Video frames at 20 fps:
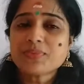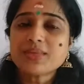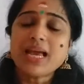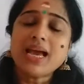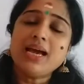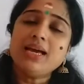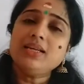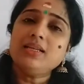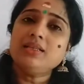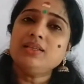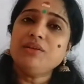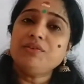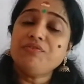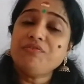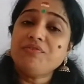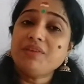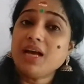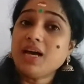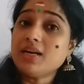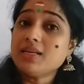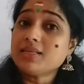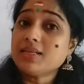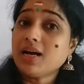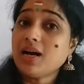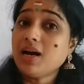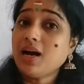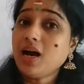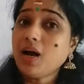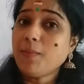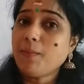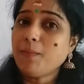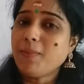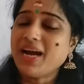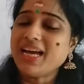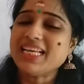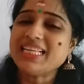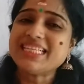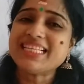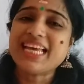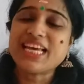And the flowers are
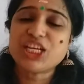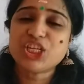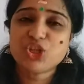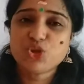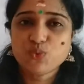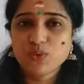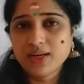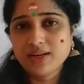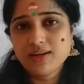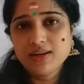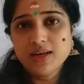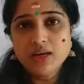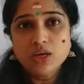bisexual.